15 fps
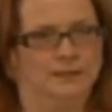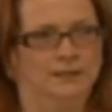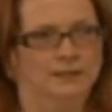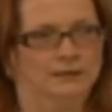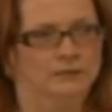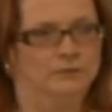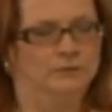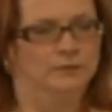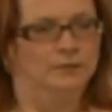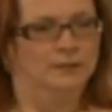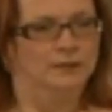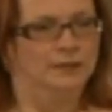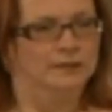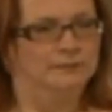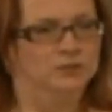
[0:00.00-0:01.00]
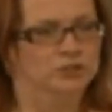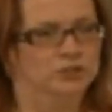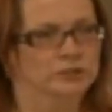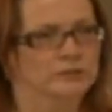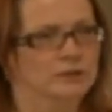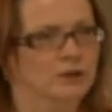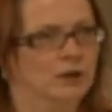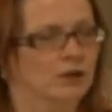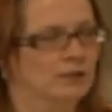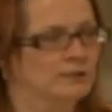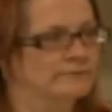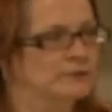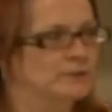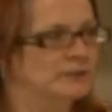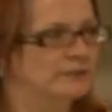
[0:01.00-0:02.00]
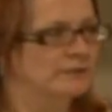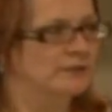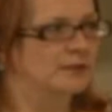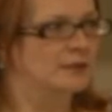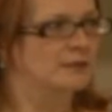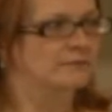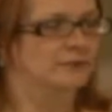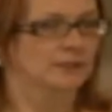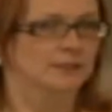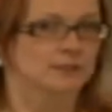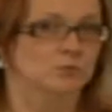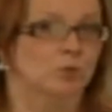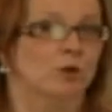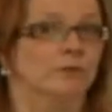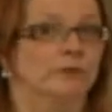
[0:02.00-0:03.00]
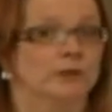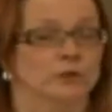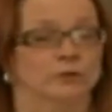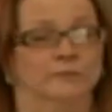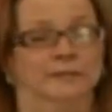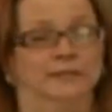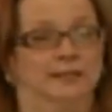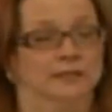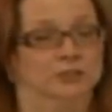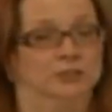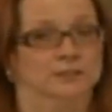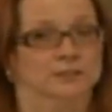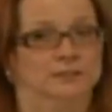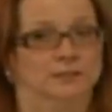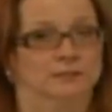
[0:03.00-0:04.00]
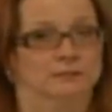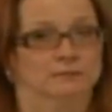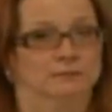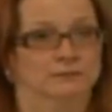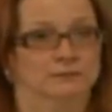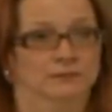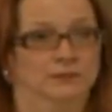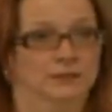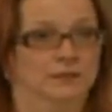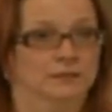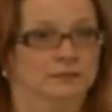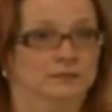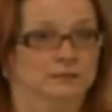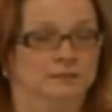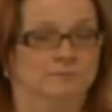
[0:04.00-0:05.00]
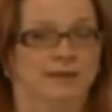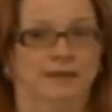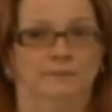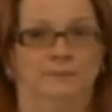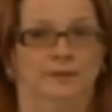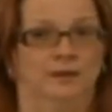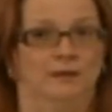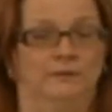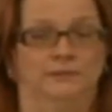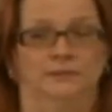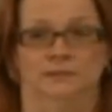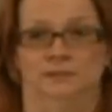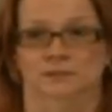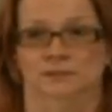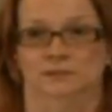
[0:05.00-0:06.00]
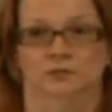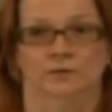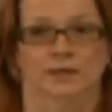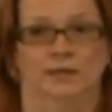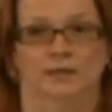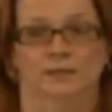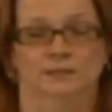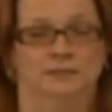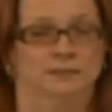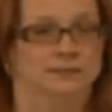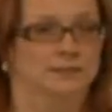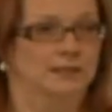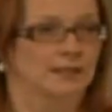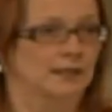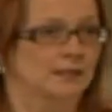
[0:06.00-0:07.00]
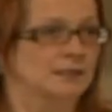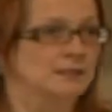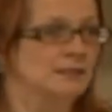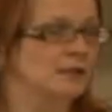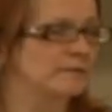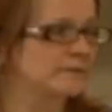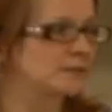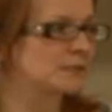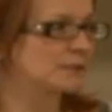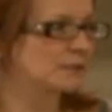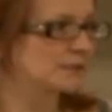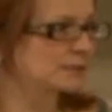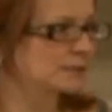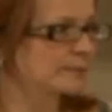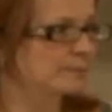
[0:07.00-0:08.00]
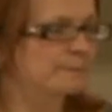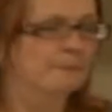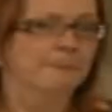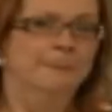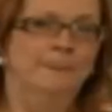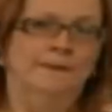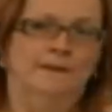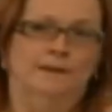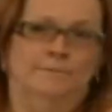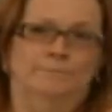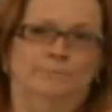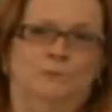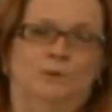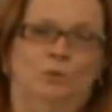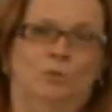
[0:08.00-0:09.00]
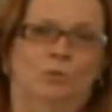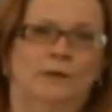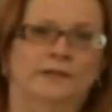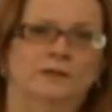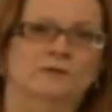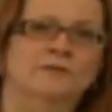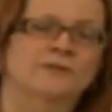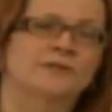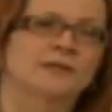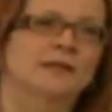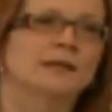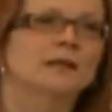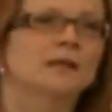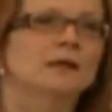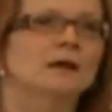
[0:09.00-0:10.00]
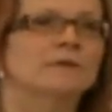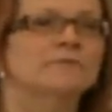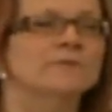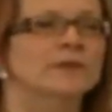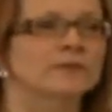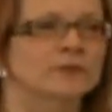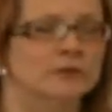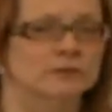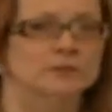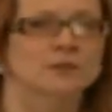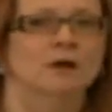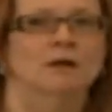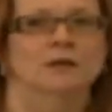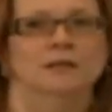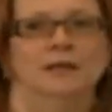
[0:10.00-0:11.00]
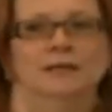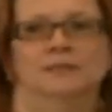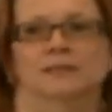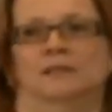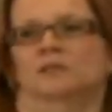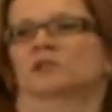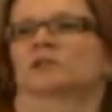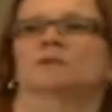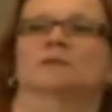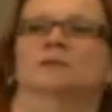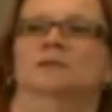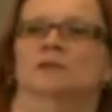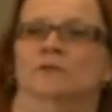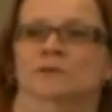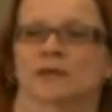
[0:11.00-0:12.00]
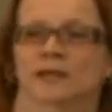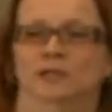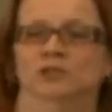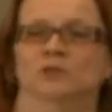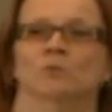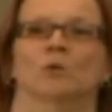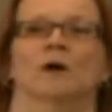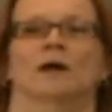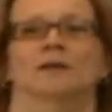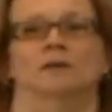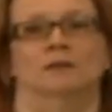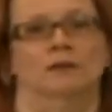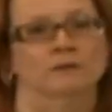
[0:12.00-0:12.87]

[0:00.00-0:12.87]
Now, I'm sure that all of you can think of at least one recruitment agency. There's the Manpowers, there's the Drakes, there's the Kelly Services. When you think of those organizations, they're nationwide,